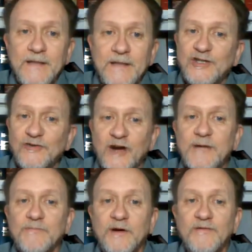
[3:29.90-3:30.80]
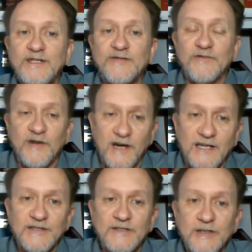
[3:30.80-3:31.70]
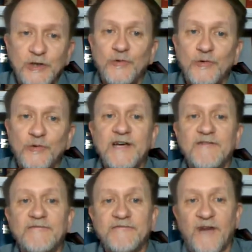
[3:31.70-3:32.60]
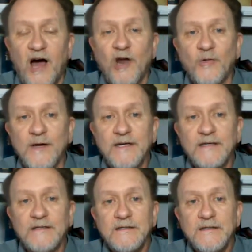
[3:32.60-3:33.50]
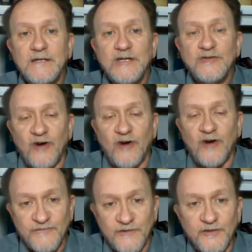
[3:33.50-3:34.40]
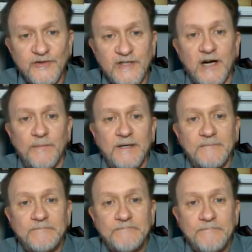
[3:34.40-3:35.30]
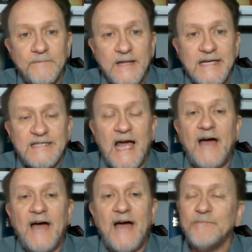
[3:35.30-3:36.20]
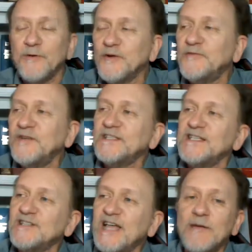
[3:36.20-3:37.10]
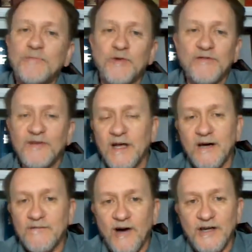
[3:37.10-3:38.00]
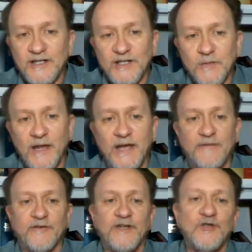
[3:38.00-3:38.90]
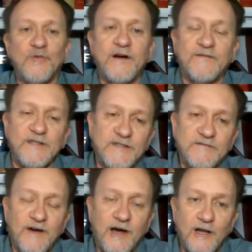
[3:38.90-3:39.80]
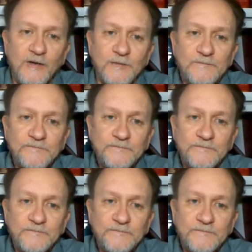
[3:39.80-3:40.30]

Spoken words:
It's a great privilege for us who live following Christ's first coming to have a perfect example of love on display for each one of us to follow.